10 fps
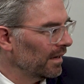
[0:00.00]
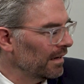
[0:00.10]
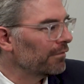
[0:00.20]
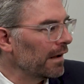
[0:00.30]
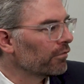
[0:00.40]

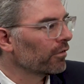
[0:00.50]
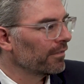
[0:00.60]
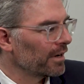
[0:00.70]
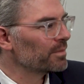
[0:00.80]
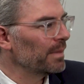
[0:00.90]
in favor
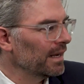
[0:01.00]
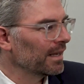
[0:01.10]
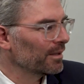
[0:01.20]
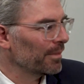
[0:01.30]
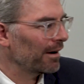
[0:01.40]
of us being
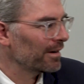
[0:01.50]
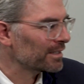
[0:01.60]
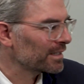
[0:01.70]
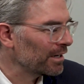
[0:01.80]
in the Paris